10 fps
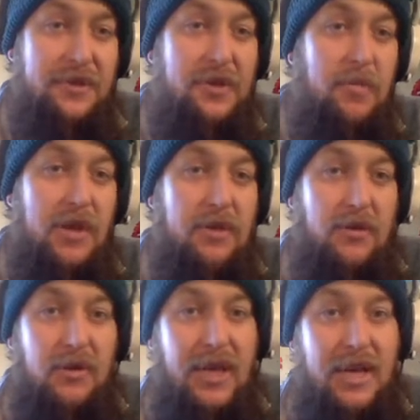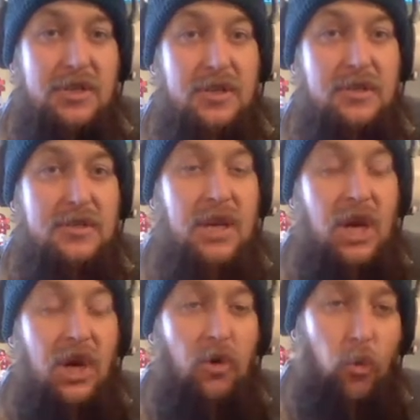to be in their locations,
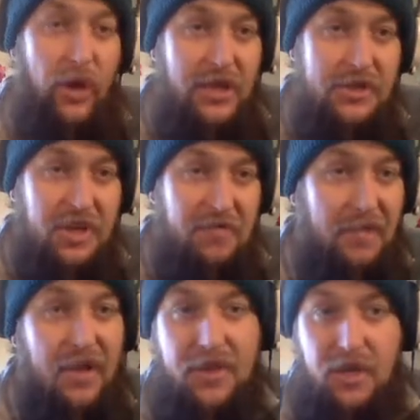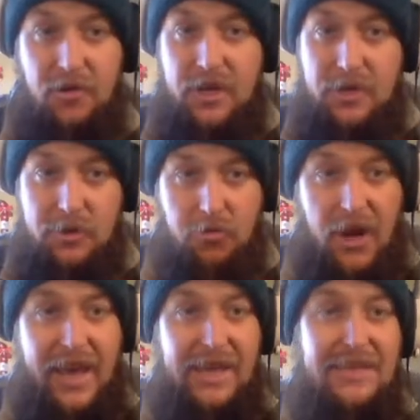which, if my theory is
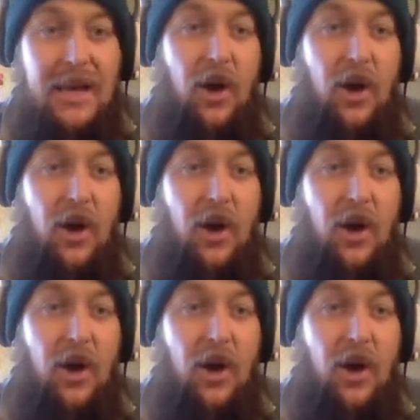right,